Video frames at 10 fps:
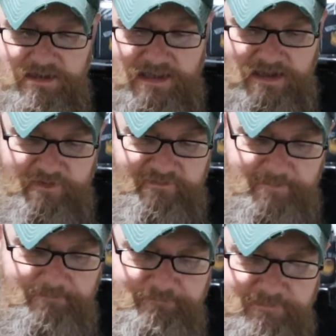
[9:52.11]

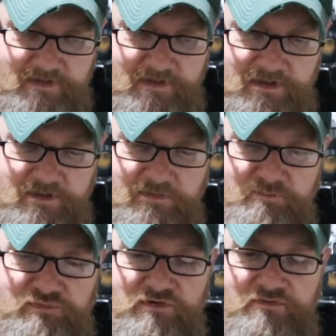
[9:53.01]
However, the
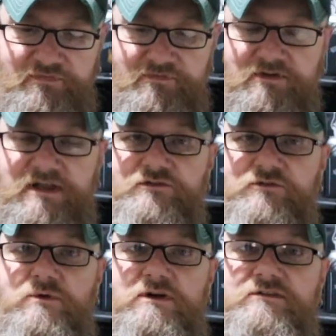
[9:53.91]
proof, as
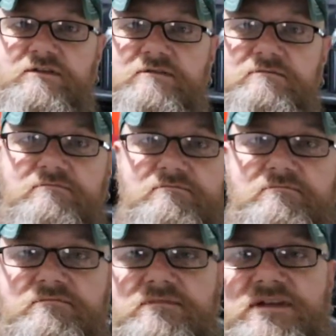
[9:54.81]
always,
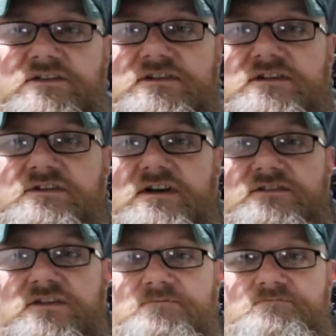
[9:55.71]
is in the
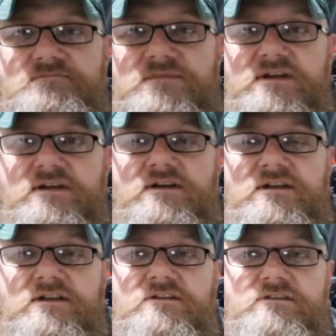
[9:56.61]
tasting.
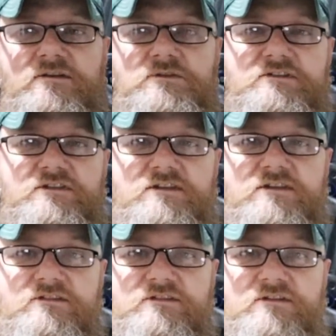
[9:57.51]
So let's get
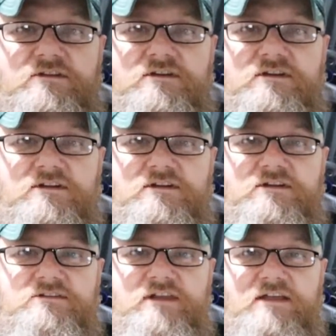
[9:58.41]
this
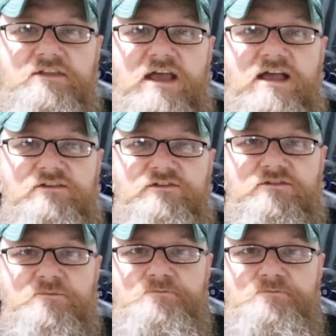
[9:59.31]
down the hatch.